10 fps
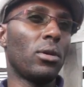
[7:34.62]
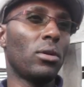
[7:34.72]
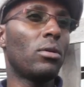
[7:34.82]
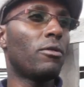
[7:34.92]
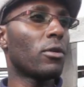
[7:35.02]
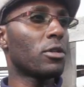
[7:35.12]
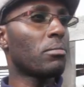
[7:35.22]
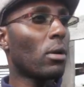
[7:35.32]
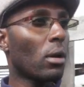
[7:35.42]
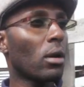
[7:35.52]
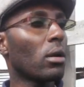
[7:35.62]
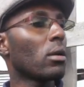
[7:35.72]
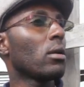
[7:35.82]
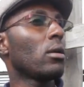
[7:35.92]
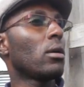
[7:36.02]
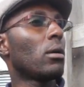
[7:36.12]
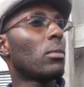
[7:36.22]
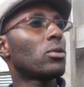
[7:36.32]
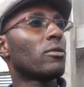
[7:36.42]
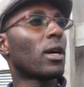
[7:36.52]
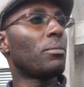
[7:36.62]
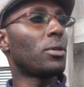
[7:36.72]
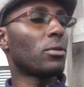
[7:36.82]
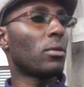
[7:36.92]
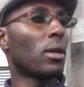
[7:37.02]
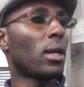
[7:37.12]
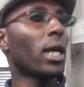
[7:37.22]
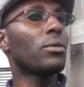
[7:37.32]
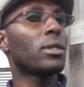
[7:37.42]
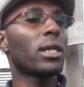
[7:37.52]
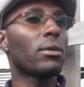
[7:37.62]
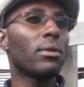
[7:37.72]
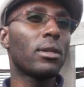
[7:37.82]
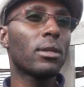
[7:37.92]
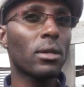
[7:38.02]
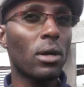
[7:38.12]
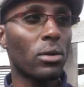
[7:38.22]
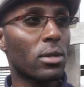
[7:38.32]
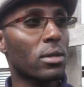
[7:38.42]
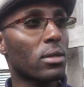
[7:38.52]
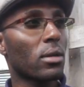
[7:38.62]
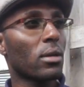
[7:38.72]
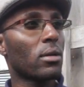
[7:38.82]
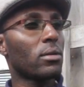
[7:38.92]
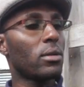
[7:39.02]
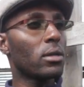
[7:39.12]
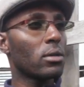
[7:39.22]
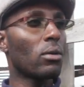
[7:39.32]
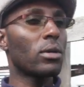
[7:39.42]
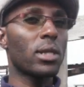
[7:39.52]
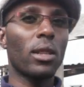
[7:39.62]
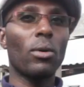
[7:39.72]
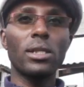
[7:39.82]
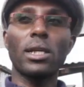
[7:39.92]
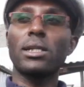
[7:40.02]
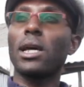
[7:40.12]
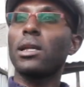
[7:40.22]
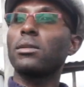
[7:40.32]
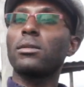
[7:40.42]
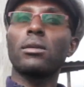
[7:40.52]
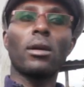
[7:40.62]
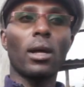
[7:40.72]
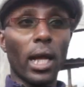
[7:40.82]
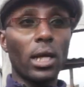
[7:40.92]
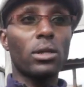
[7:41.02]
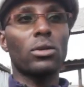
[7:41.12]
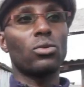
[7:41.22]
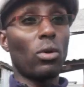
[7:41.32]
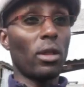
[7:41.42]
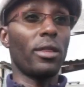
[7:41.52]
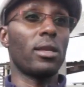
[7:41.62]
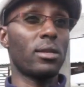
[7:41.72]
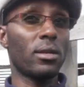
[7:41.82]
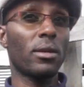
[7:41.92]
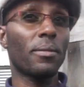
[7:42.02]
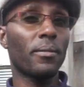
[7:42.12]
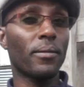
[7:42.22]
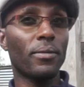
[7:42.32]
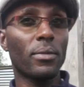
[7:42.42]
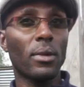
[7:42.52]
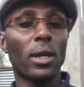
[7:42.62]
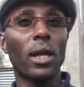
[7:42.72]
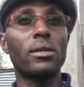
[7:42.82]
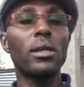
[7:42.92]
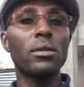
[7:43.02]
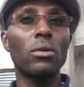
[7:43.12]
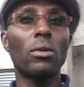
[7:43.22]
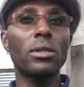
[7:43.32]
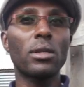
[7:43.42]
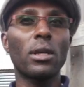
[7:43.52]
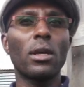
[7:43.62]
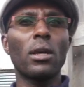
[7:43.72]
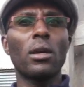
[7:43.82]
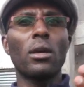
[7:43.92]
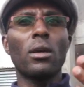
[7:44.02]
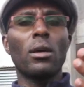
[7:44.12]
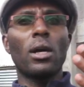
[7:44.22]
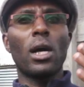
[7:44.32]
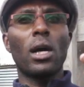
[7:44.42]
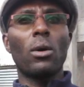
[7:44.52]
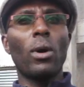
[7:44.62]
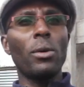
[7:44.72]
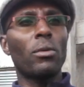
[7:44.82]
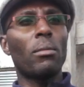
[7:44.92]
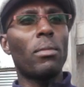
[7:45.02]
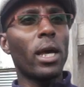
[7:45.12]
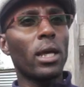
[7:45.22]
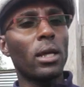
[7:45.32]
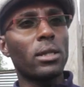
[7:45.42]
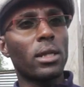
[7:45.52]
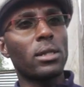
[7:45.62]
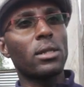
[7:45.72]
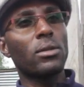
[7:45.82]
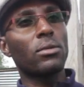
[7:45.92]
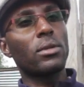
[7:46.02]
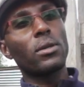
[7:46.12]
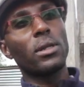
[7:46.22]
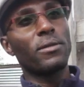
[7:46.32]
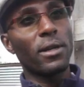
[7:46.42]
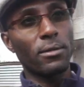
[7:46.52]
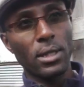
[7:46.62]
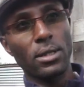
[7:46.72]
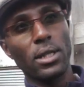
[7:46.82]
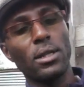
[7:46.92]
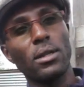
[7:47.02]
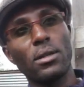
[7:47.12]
You go for a small amount of capital. Like we started with 6 goats. 6 goats are the ones that has led to all this. And 6 goats, one we were buying it at 2,500.